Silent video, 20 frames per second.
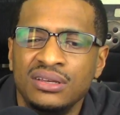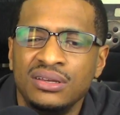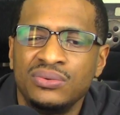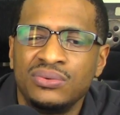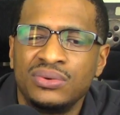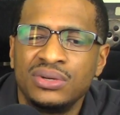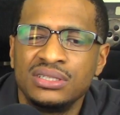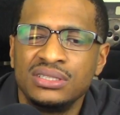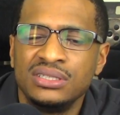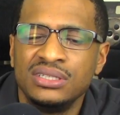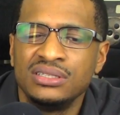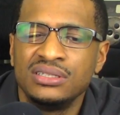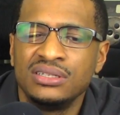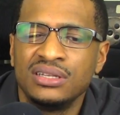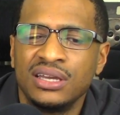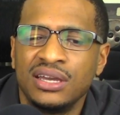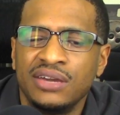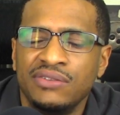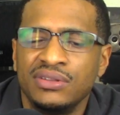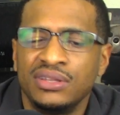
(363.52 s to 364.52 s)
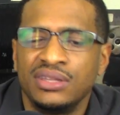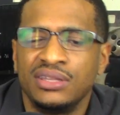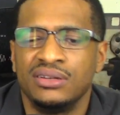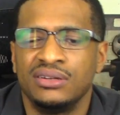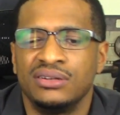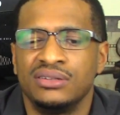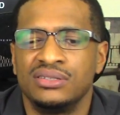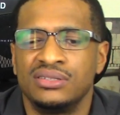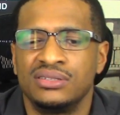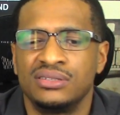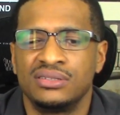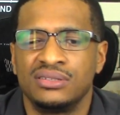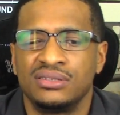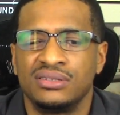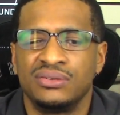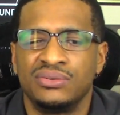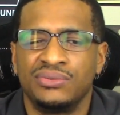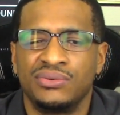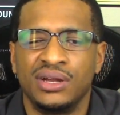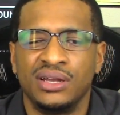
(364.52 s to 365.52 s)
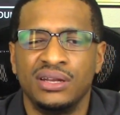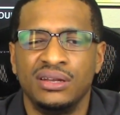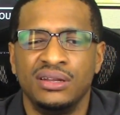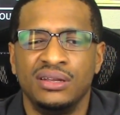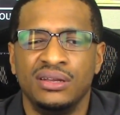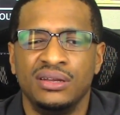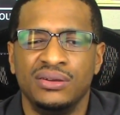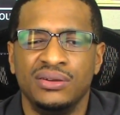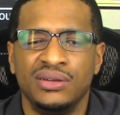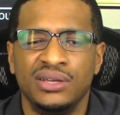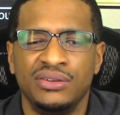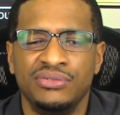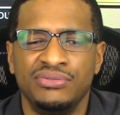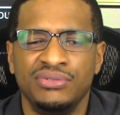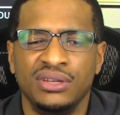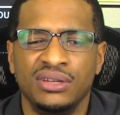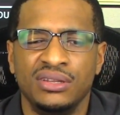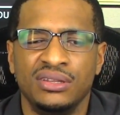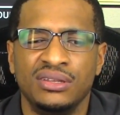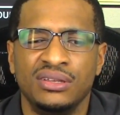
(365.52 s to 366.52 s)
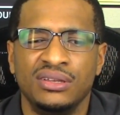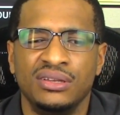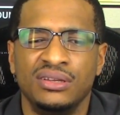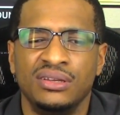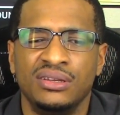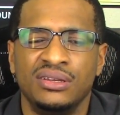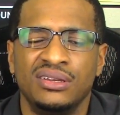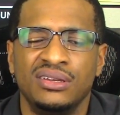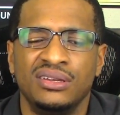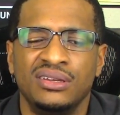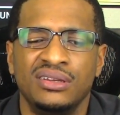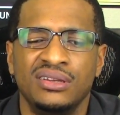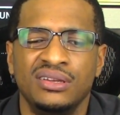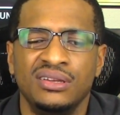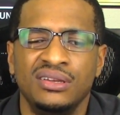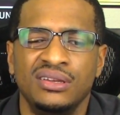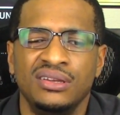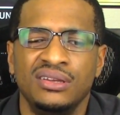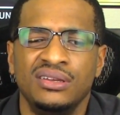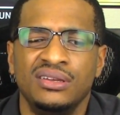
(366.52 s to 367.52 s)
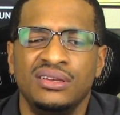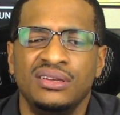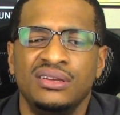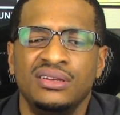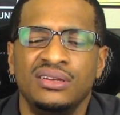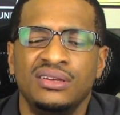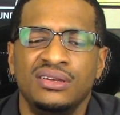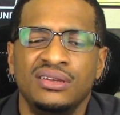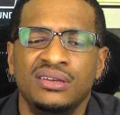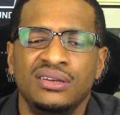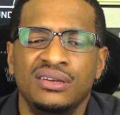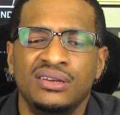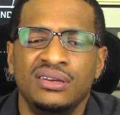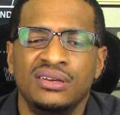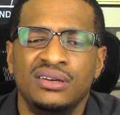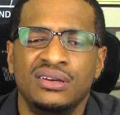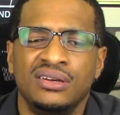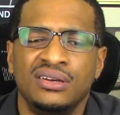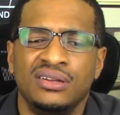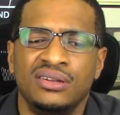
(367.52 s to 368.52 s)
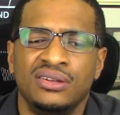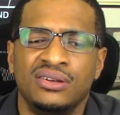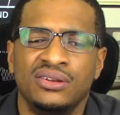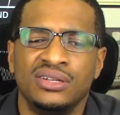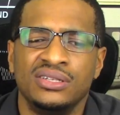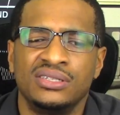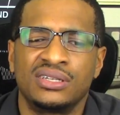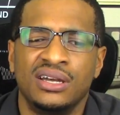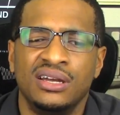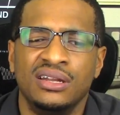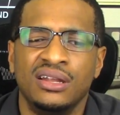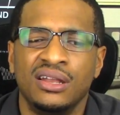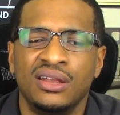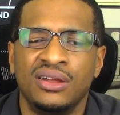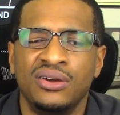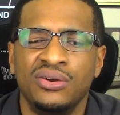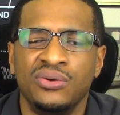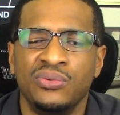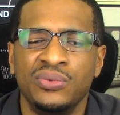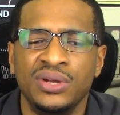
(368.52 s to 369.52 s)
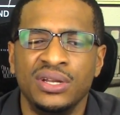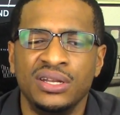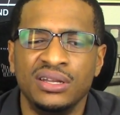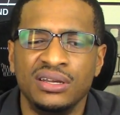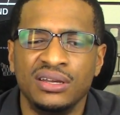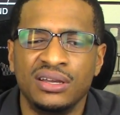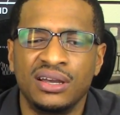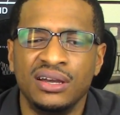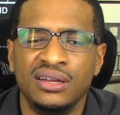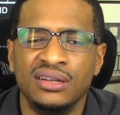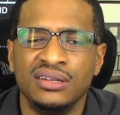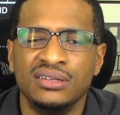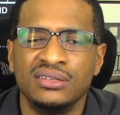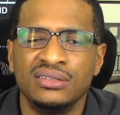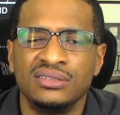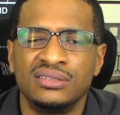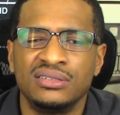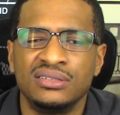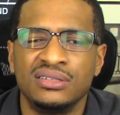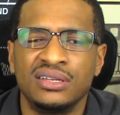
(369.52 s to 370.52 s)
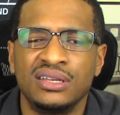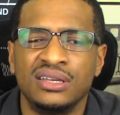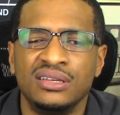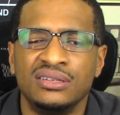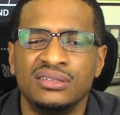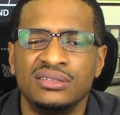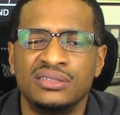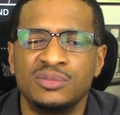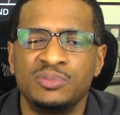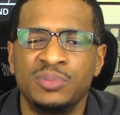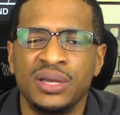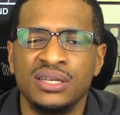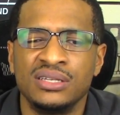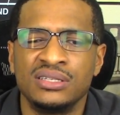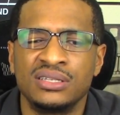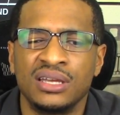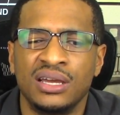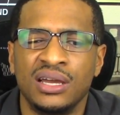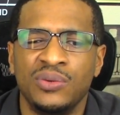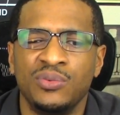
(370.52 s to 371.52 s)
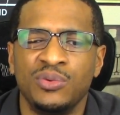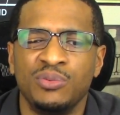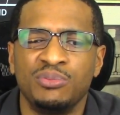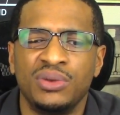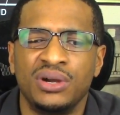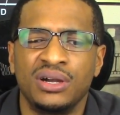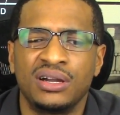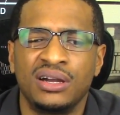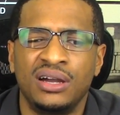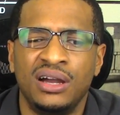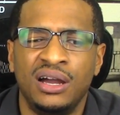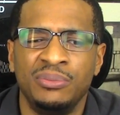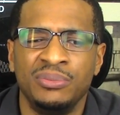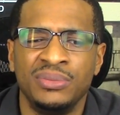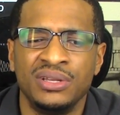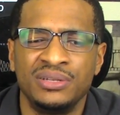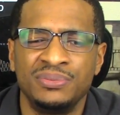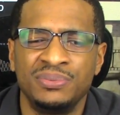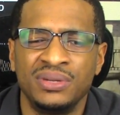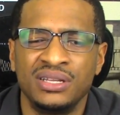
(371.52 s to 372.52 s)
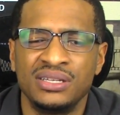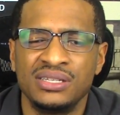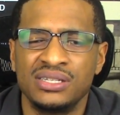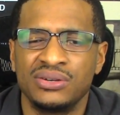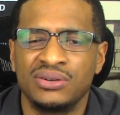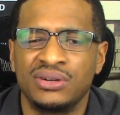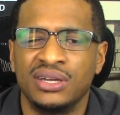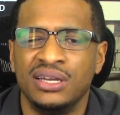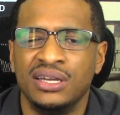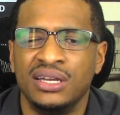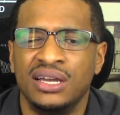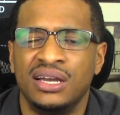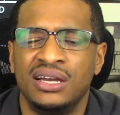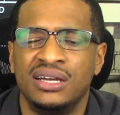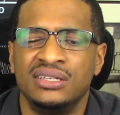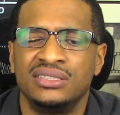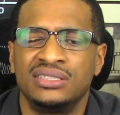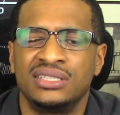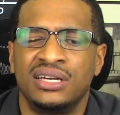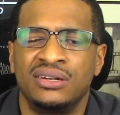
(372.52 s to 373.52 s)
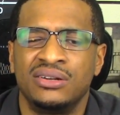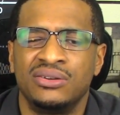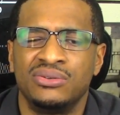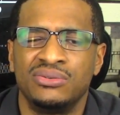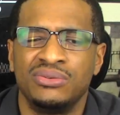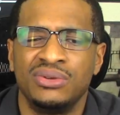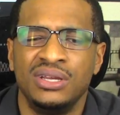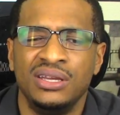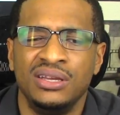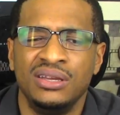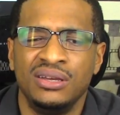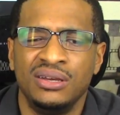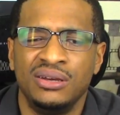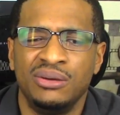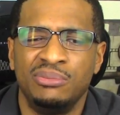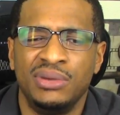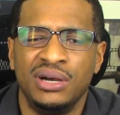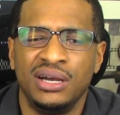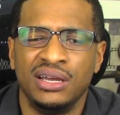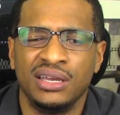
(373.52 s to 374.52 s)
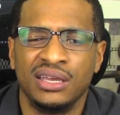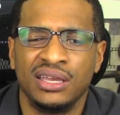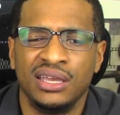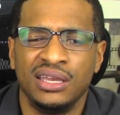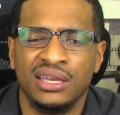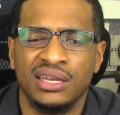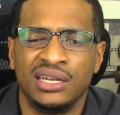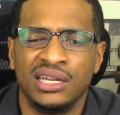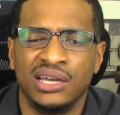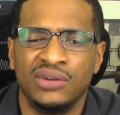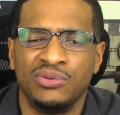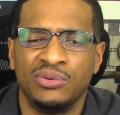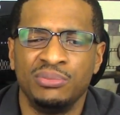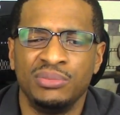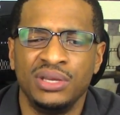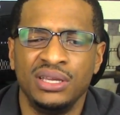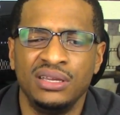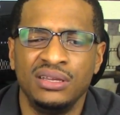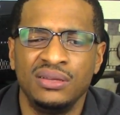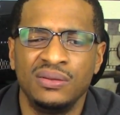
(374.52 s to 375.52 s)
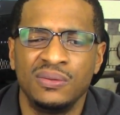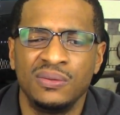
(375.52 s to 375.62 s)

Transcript: What does Disney have in theaters right now, if anything? I know this kind of long-winded, kind of spaced out with my comments, but that's okay, guys. Y'all don't mind hanging out with me.